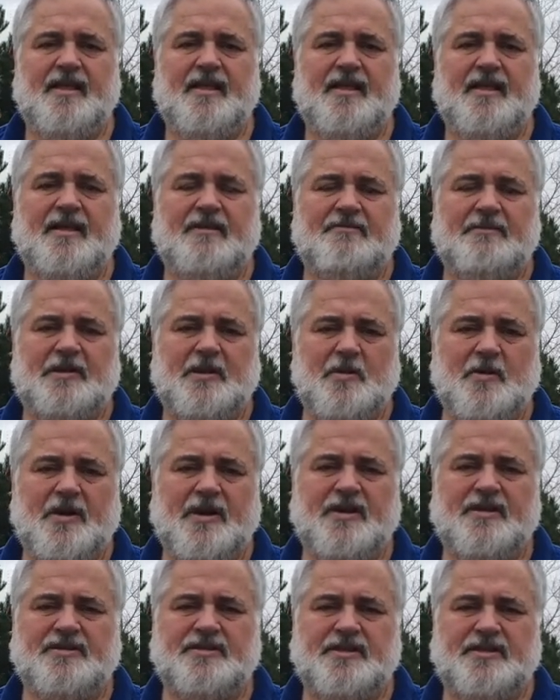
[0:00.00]
It
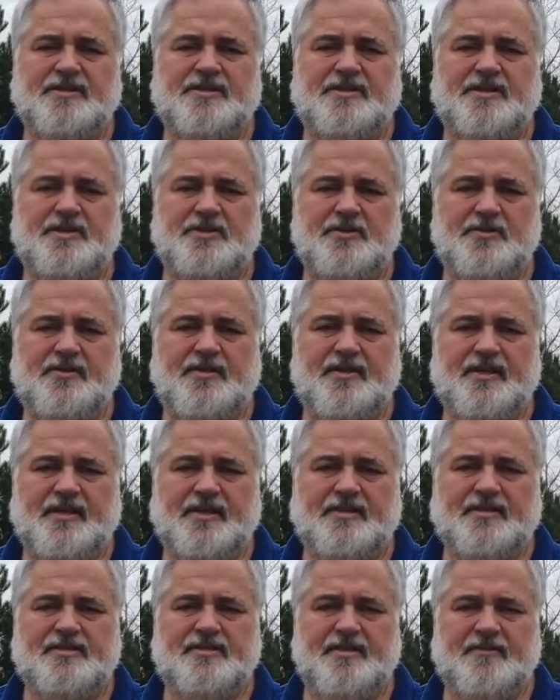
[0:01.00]
requires us to do
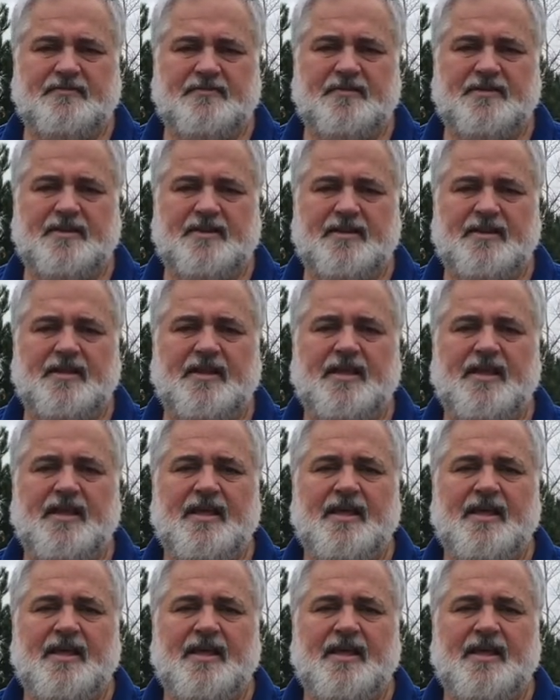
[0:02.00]
things differently.